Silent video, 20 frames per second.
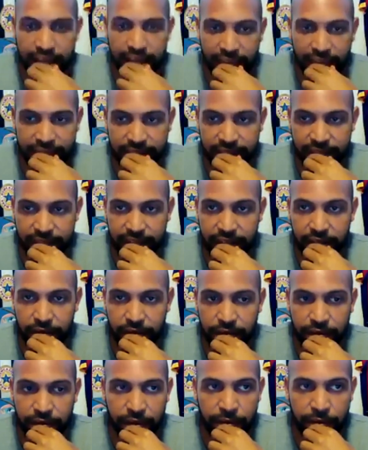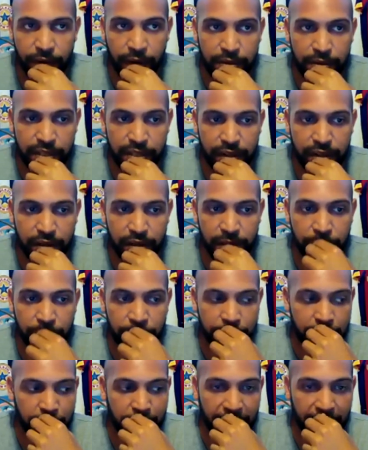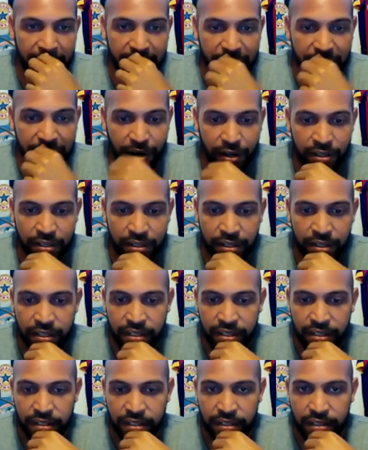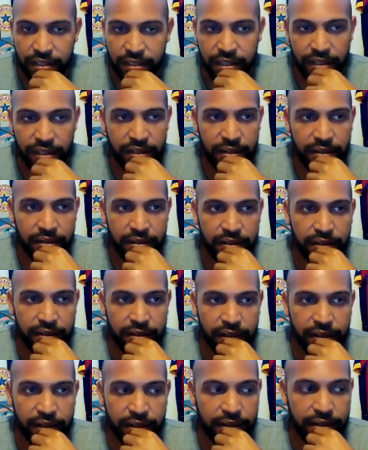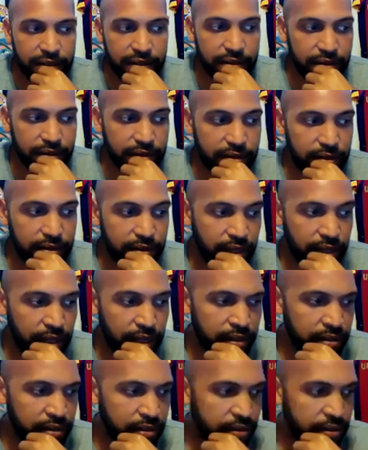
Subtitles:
that's the end of the main card. Yeah.